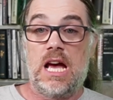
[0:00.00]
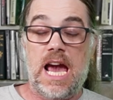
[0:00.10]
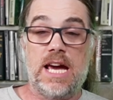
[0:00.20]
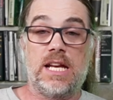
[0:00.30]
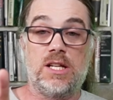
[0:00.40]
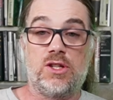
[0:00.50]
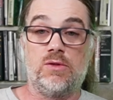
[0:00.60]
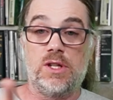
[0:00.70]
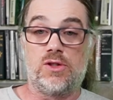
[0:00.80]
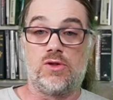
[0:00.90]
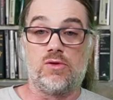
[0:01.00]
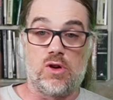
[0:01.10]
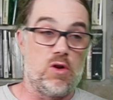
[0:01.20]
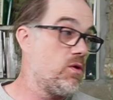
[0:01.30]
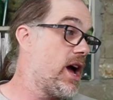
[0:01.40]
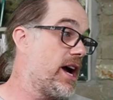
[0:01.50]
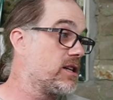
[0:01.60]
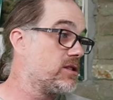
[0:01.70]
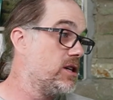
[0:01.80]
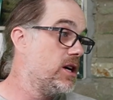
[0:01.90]
had a duty to
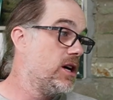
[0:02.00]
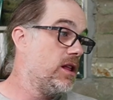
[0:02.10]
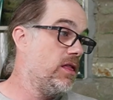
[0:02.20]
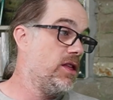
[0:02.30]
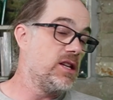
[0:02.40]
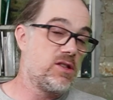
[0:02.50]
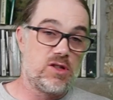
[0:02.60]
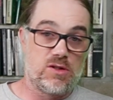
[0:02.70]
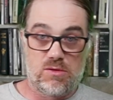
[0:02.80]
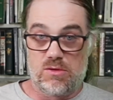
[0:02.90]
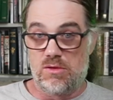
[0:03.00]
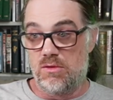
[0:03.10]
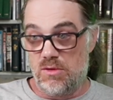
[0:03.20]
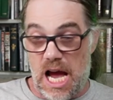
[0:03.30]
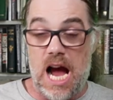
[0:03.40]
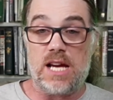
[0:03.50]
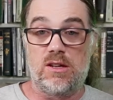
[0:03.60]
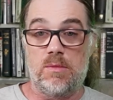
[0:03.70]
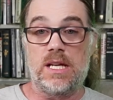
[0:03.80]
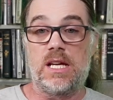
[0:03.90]
correct this
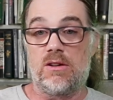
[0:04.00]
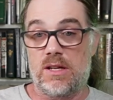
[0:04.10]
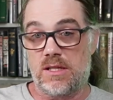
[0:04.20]
document here.